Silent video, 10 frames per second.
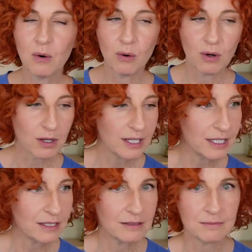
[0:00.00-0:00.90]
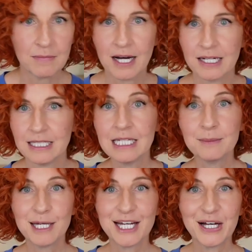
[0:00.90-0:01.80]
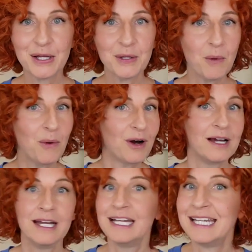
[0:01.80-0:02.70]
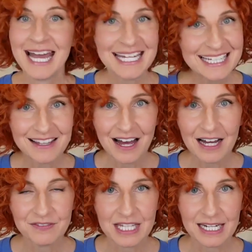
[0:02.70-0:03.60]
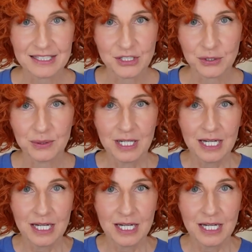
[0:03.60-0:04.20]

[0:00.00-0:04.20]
or in my email or in any live that I do,